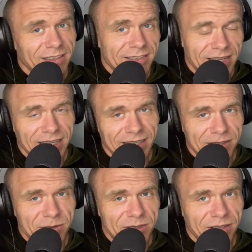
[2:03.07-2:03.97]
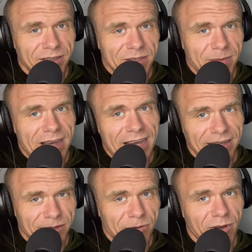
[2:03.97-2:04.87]
Let's not get too serious about how
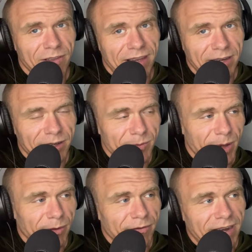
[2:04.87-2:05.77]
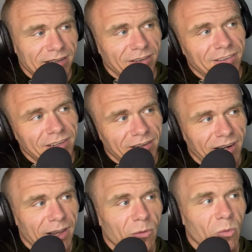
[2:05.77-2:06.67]
to do all that. You're going to be able to find it on the
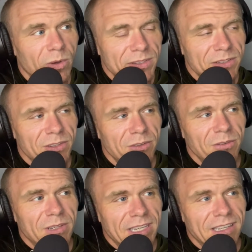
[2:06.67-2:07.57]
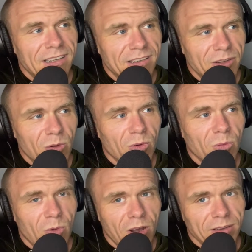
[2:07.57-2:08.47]
internet. Once you get your
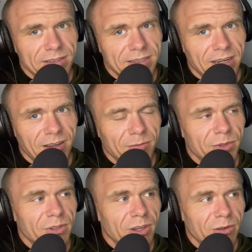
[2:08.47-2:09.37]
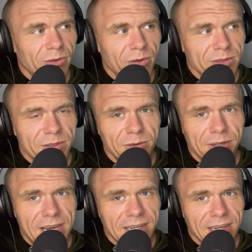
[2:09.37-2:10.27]
wallet set up, you go to
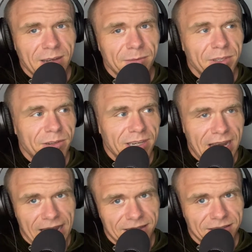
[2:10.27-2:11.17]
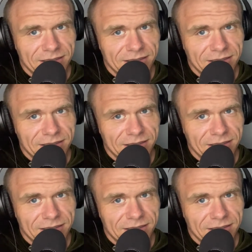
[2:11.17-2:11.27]
CroSkull.com and you connect